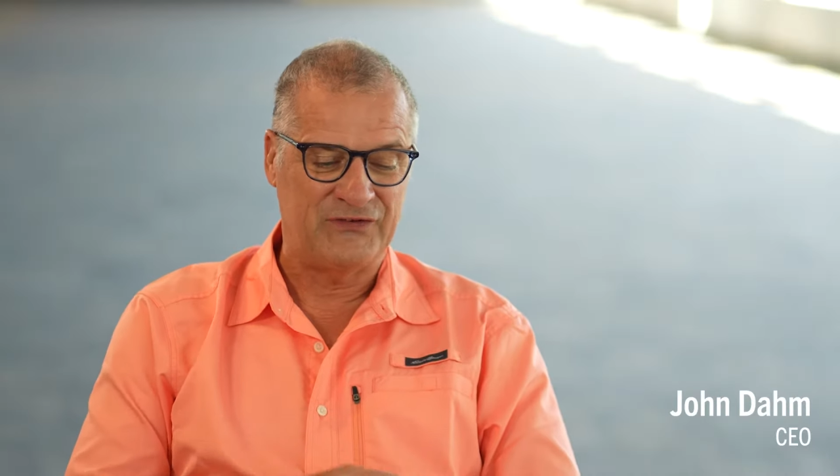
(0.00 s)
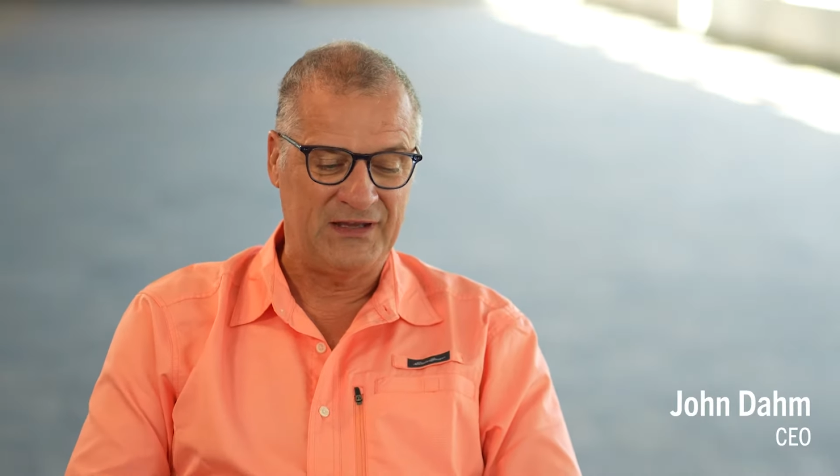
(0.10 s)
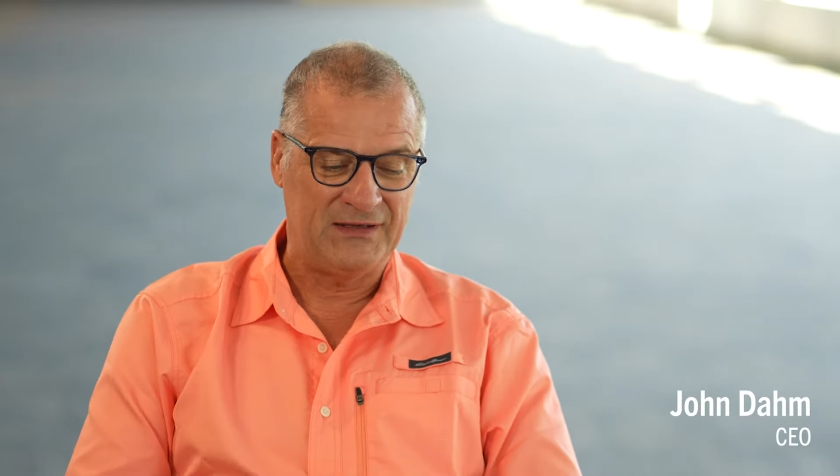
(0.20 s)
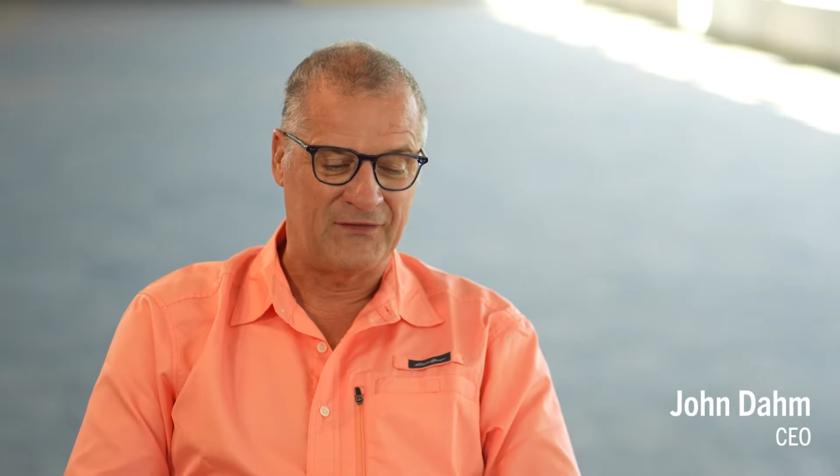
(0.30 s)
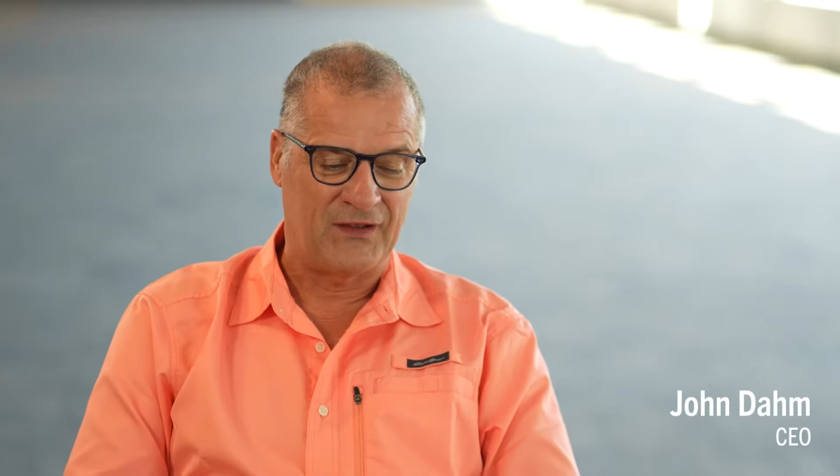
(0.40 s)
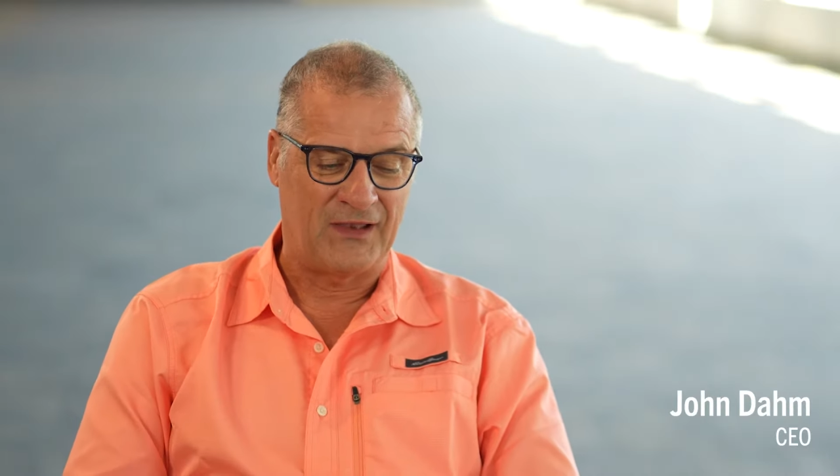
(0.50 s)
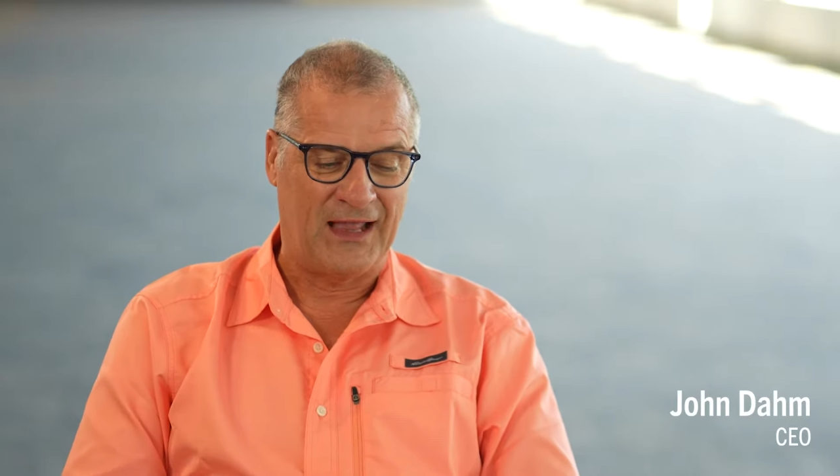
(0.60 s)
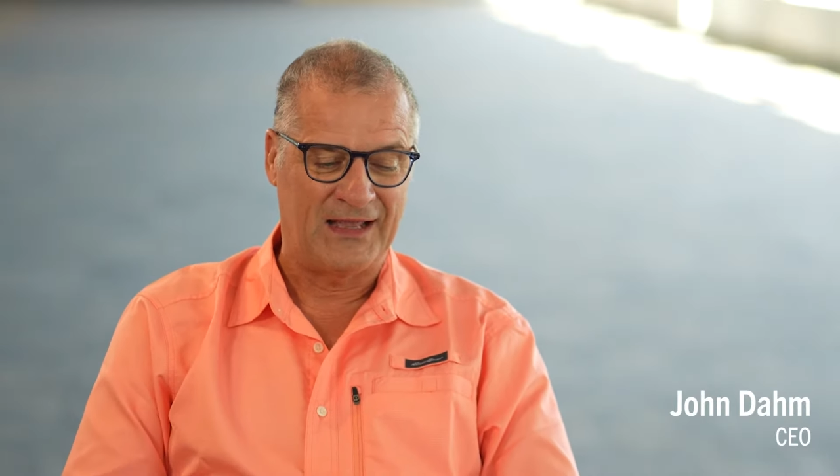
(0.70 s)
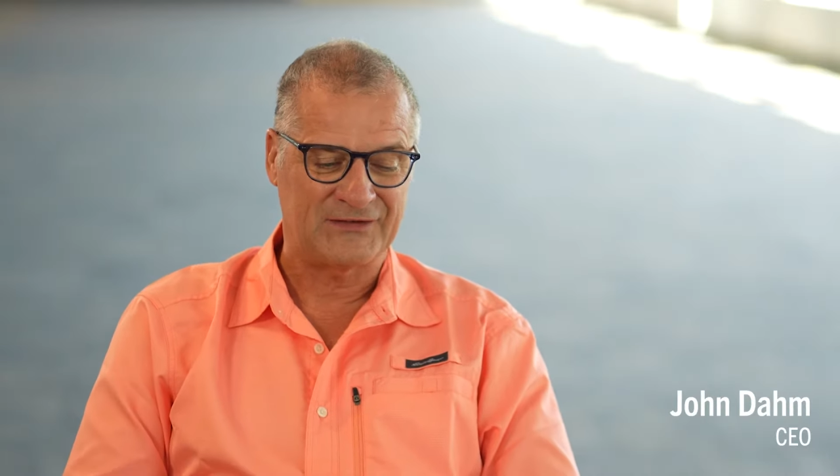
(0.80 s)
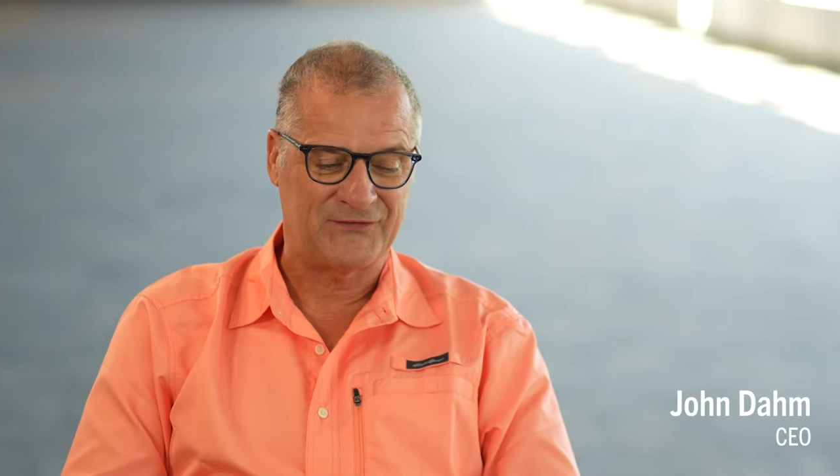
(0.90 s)
seen in the
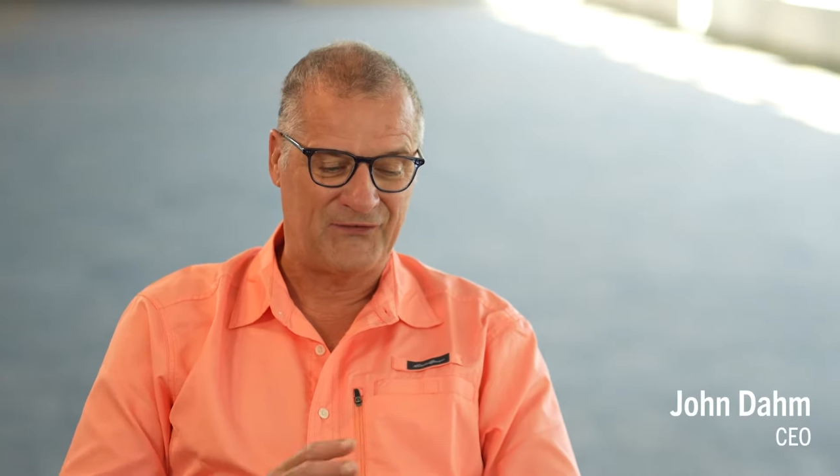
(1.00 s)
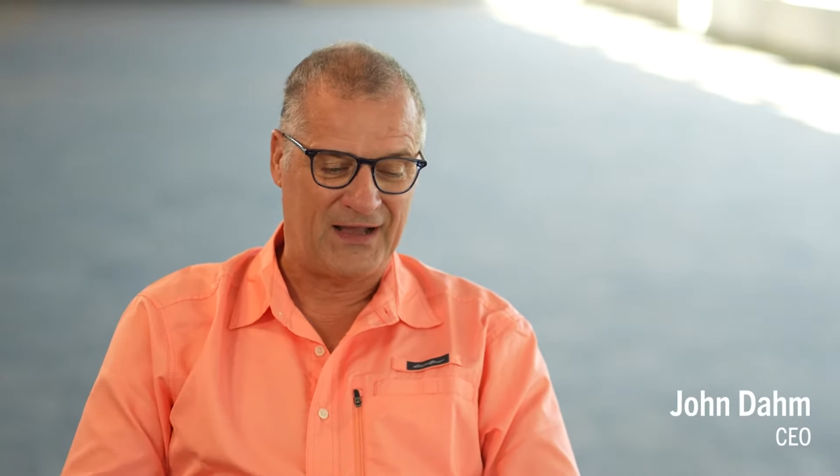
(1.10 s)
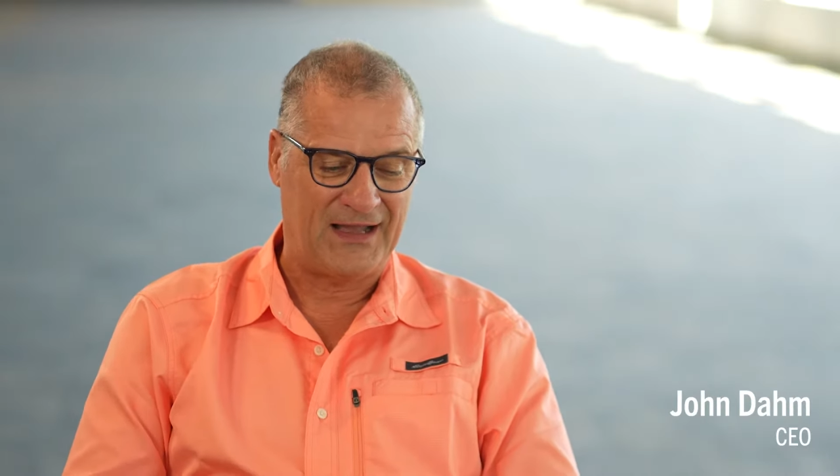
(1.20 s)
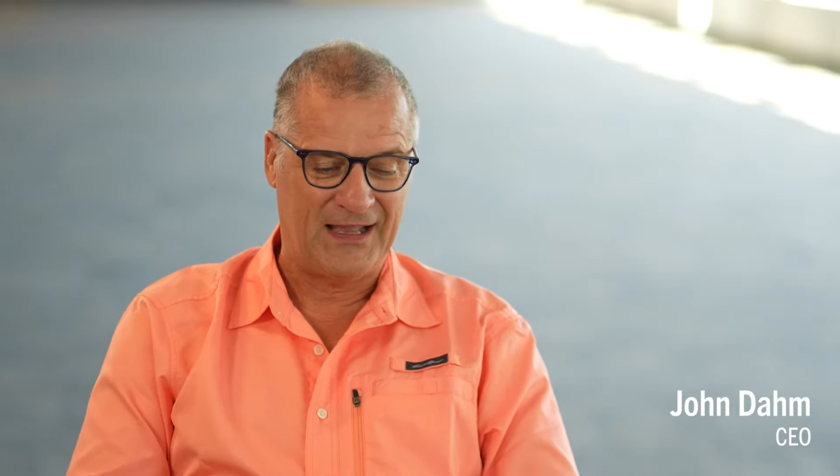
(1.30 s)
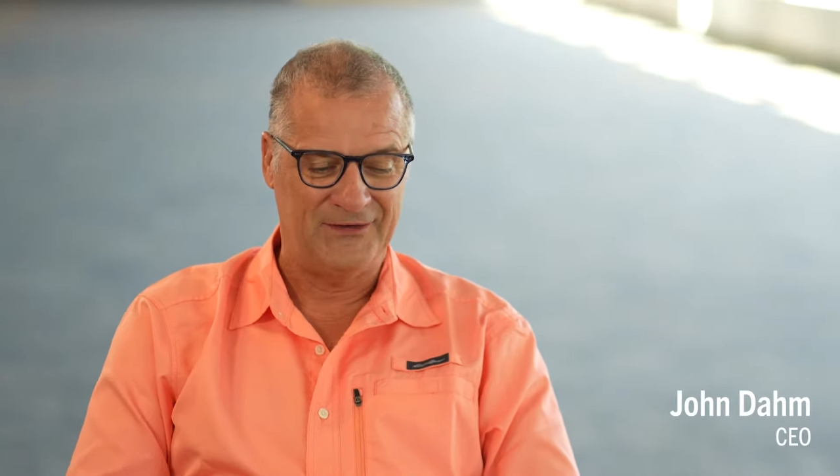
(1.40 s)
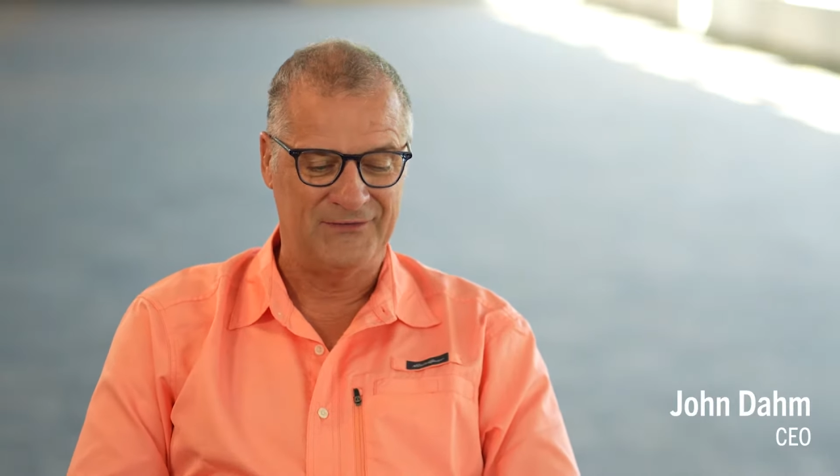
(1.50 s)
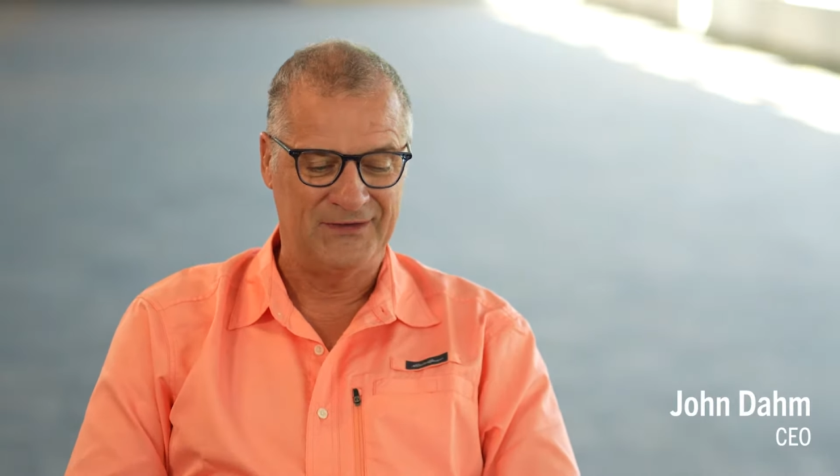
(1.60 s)
last five